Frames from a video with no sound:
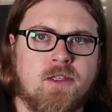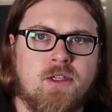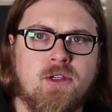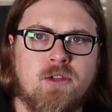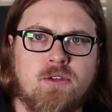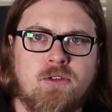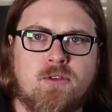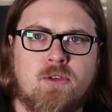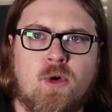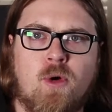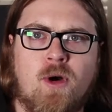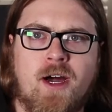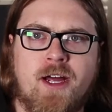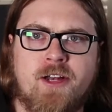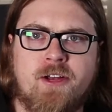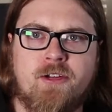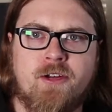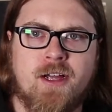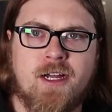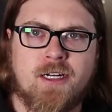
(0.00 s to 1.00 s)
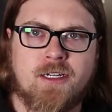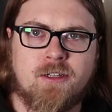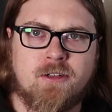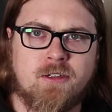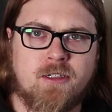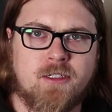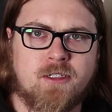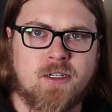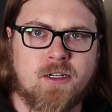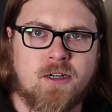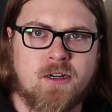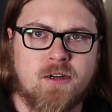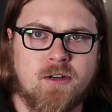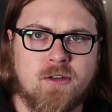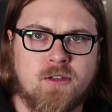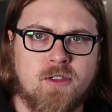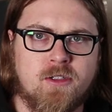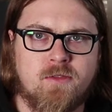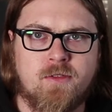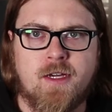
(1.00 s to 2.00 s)
You've quad-tracked your
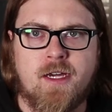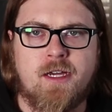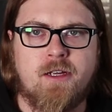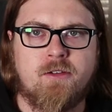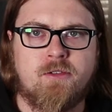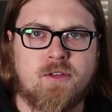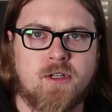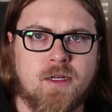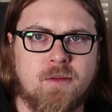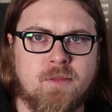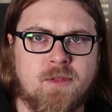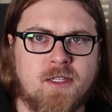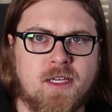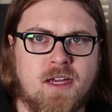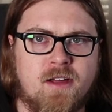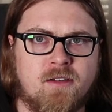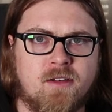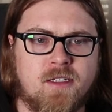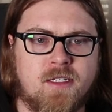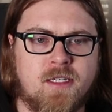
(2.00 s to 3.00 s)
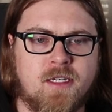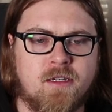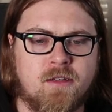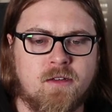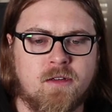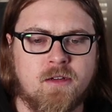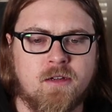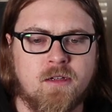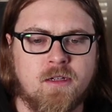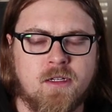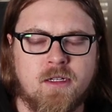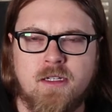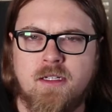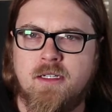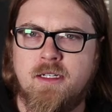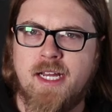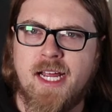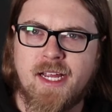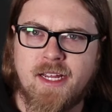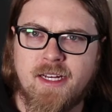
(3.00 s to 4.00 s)
guitars, you've got your drum sounding killer.
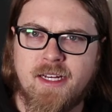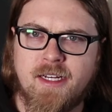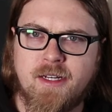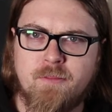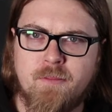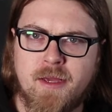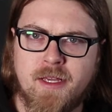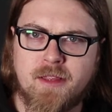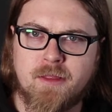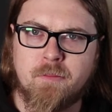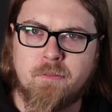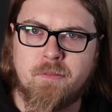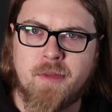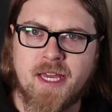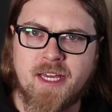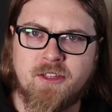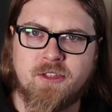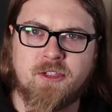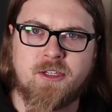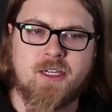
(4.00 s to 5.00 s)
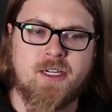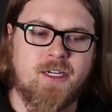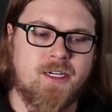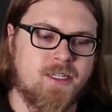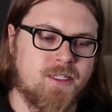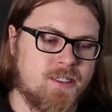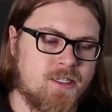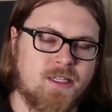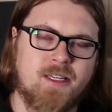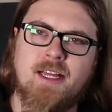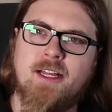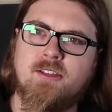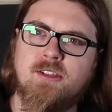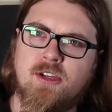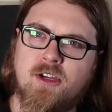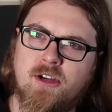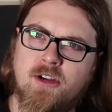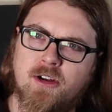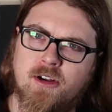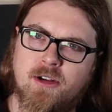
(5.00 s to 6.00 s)
Now you need to make the bass cut, and that's
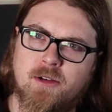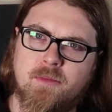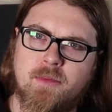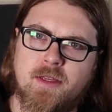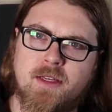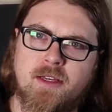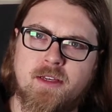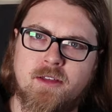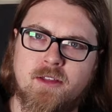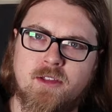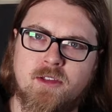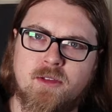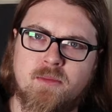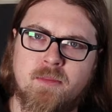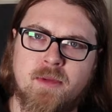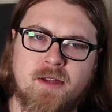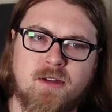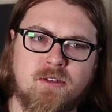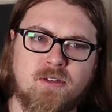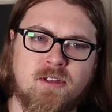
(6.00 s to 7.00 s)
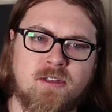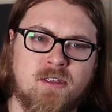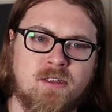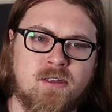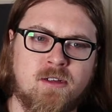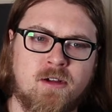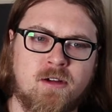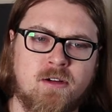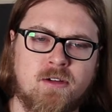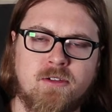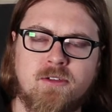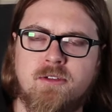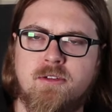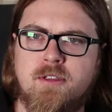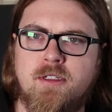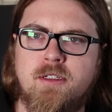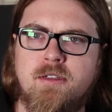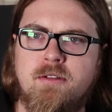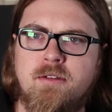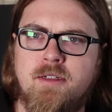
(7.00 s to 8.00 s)
hard because metal guitars are
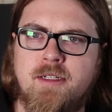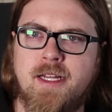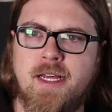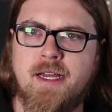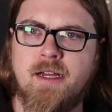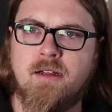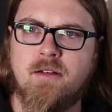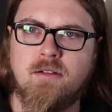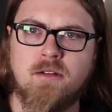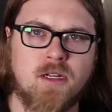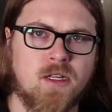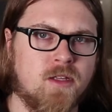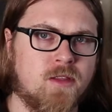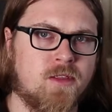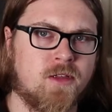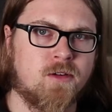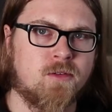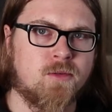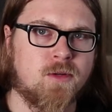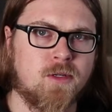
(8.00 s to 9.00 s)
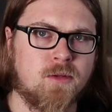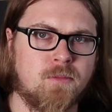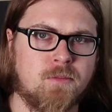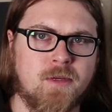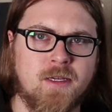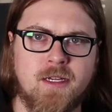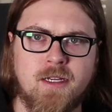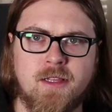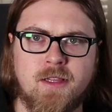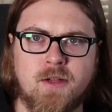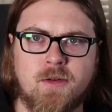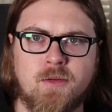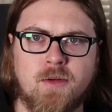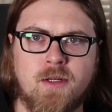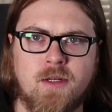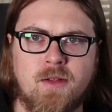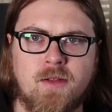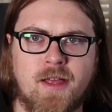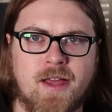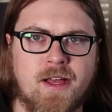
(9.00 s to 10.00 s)
tuned down, they're real big, they're
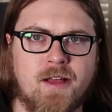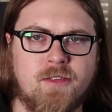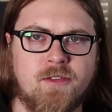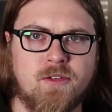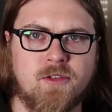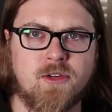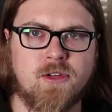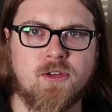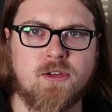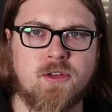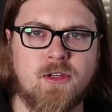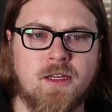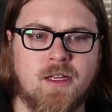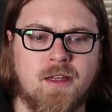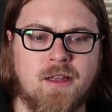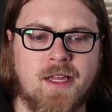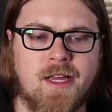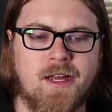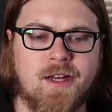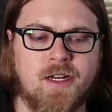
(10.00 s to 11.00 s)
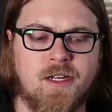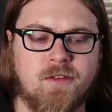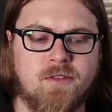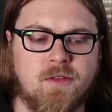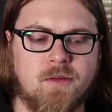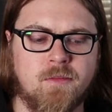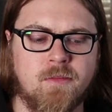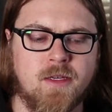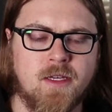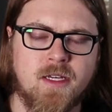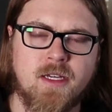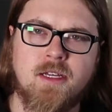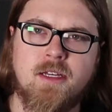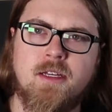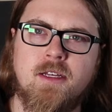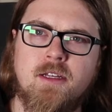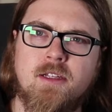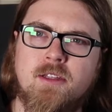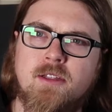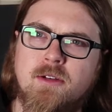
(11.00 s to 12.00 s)
real loud, there's usually a lot of them,
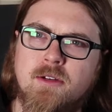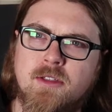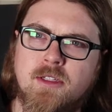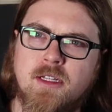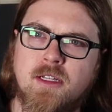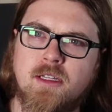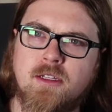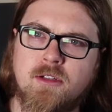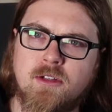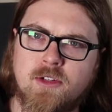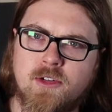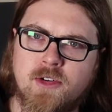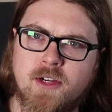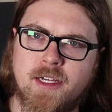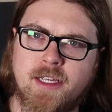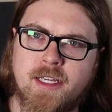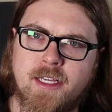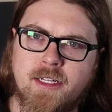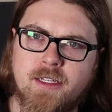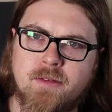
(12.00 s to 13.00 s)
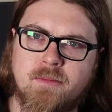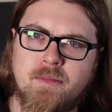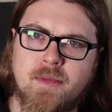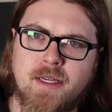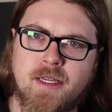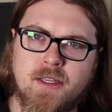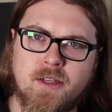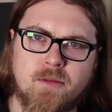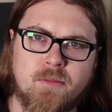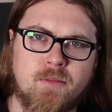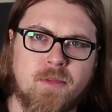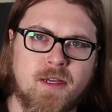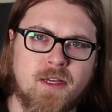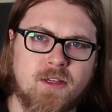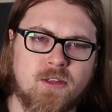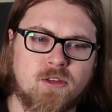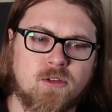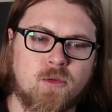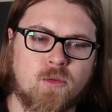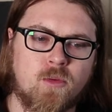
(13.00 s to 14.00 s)
so it's a little tricky to make your bass